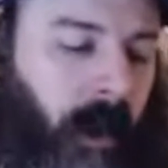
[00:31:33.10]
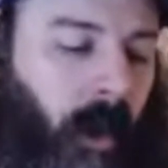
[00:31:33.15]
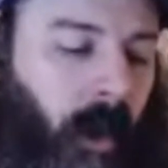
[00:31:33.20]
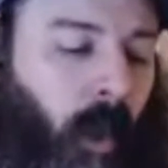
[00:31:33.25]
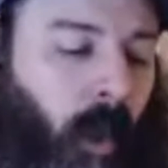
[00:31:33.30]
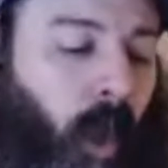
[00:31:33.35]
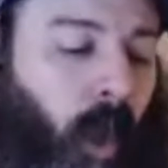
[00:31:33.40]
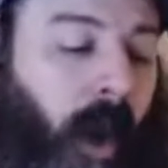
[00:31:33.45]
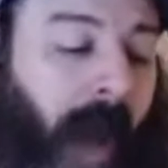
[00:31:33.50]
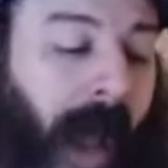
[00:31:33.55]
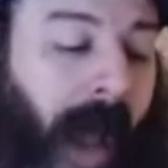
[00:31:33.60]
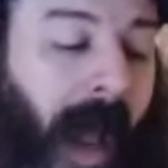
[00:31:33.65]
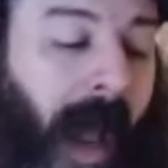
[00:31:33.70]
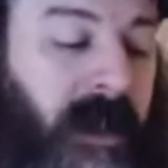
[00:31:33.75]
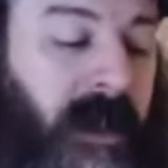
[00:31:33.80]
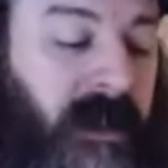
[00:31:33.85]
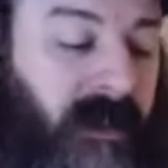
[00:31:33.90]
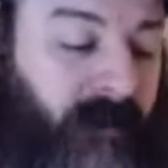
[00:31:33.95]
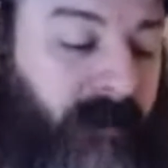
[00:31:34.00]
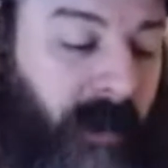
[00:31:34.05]
What I
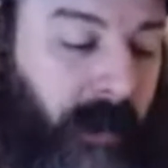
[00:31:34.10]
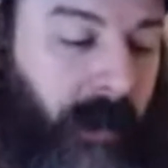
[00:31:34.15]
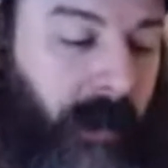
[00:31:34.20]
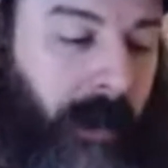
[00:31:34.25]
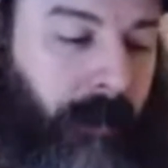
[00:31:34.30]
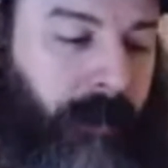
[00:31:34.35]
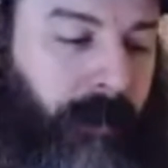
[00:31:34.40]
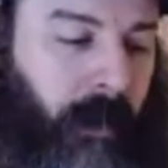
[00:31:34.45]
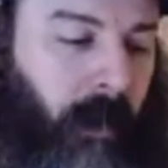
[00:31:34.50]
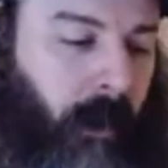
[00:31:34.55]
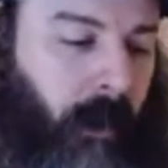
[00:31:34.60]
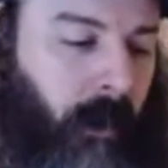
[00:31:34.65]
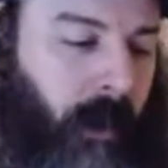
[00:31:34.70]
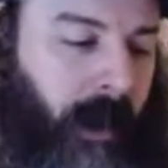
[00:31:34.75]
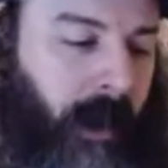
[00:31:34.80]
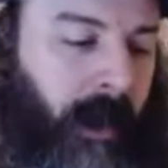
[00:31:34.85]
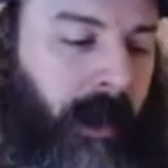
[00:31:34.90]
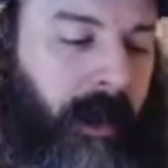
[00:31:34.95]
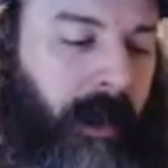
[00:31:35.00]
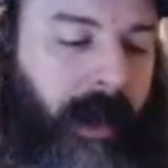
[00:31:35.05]
just found out, though,
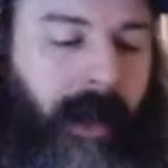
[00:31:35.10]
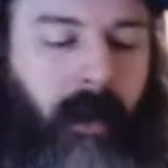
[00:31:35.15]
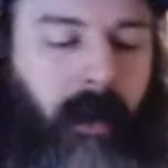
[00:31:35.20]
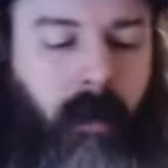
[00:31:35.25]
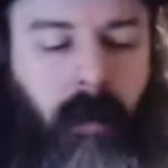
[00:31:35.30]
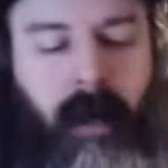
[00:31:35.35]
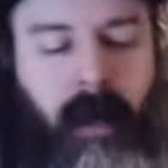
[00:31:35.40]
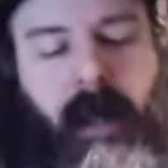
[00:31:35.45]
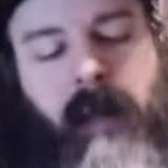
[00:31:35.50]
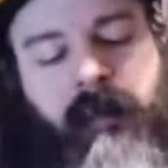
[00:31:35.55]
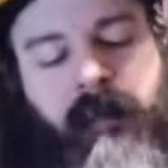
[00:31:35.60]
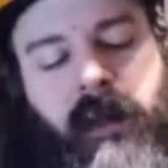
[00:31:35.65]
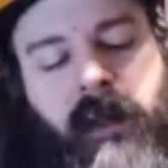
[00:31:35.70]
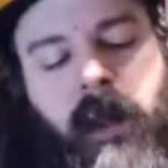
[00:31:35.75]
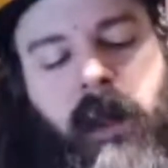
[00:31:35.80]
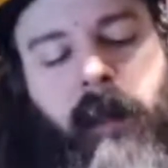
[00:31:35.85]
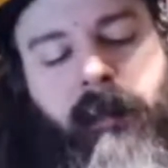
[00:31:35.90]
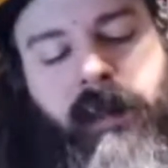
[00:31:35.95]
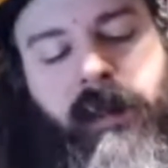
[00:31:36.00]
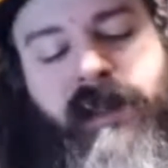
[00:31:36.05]
and I don't have the
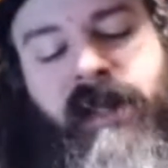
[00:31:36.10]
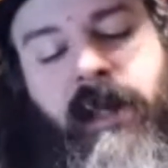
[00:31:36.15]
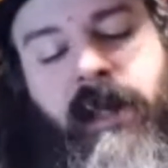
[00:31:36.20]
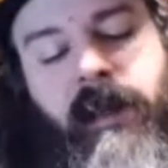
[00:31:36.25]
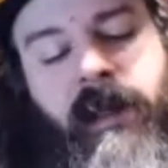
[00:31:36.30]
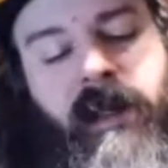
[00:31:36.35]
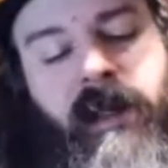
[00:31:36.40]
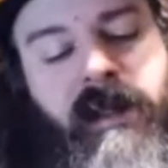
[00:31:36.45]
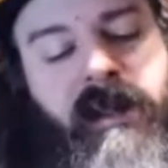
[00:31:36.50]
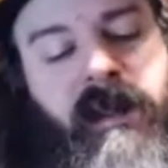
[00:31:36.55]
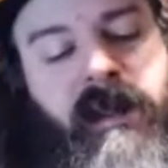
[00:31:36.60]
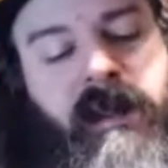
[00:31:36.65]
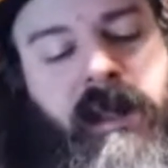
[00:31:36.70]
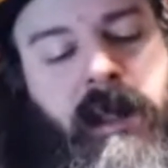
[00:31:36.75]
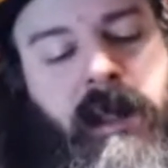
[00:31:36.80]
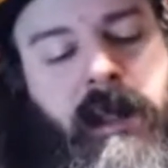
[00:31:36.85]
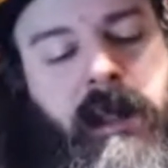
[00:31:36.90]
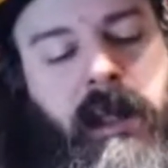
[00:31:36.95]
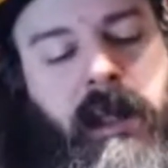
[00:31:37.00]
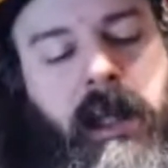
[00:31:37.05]
numbers on this, is
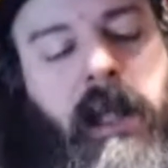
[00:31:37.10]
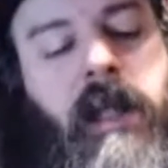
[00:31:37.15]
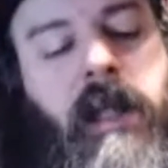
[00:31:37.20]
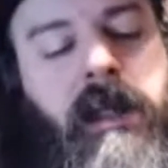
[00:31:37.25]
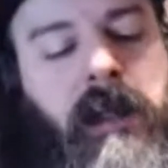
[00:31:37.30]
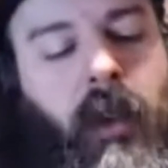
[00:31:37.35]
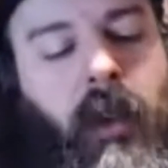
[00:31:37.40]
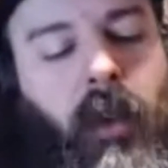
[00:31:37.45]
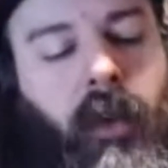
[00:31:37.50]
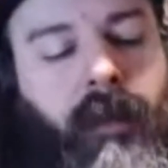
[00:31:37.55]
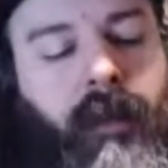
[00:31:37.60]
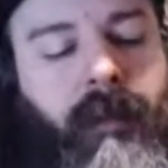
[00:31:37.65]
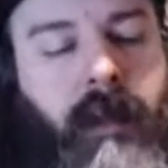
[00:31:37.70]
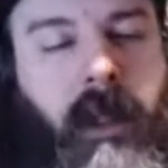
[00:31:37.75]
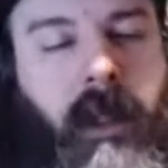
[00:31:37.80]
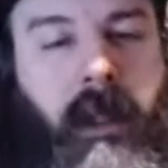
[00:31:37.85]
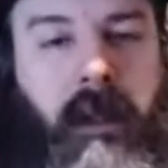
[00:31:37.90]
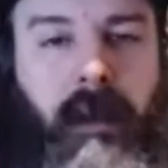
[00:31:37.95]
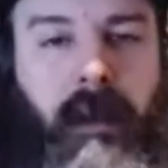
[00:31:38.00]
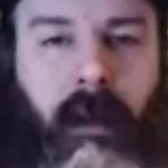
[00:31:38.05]
he told
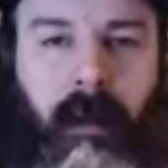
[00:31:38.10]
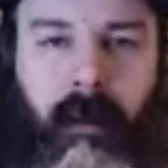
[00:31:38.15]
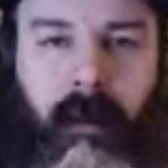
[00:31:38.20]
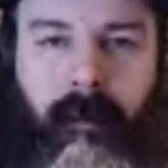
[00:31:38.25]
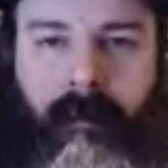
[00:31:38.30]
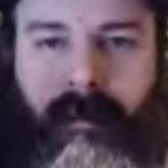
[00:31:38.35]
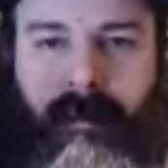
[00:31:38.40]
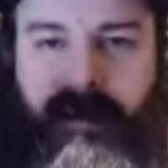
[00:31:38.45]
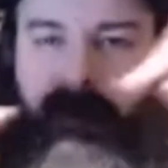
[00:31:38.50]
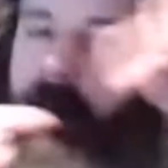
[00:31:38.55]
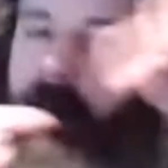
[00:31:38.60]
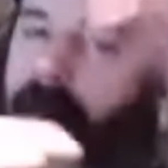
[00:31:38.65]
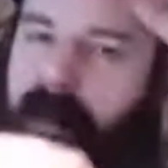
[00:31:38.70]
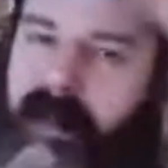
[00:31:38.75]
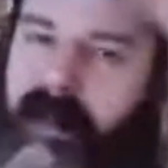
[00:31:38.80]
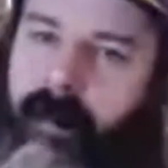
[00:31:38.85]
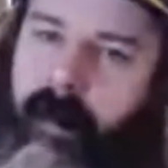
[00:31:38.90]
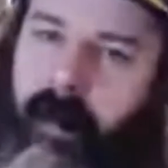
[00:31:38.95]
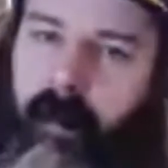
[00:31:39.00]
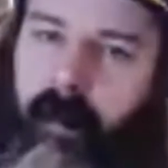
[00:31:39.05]
me
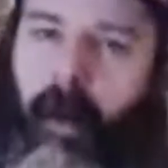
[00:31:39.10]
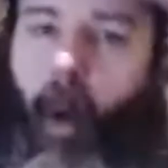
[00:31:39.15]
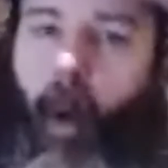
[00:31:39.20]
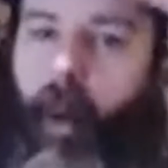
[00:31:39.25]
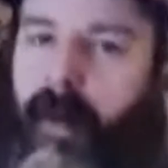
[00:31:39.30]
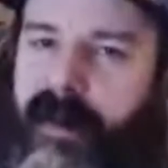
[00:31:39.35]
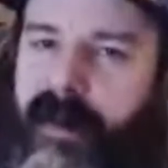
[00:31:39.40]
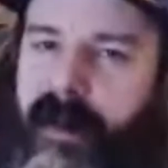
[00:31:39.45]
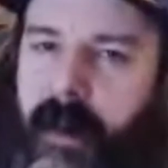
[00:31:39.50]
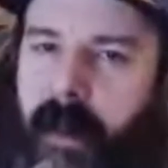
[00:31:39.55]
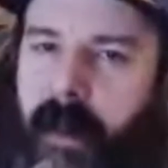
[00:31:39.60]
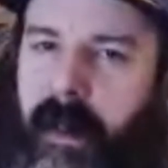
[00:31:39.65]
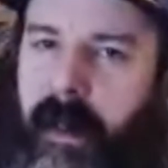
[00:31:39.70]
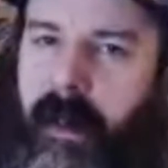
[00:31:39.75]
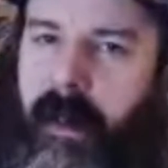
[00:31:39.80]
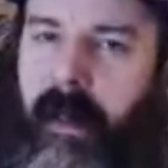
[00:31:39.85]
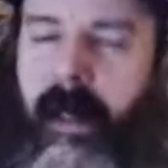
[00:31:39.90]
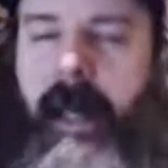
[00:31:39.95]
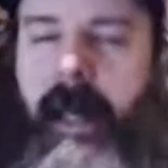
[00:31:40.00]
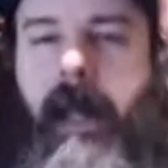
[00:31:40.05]
some of the goals you can
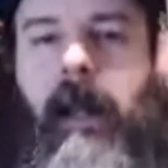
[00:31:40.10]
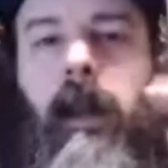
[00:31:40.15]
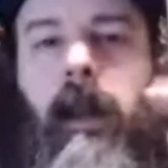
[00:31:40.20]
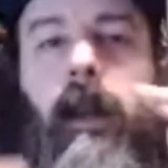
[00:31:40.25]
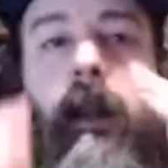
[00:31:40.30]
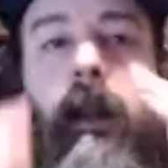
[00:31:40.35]
kick in at.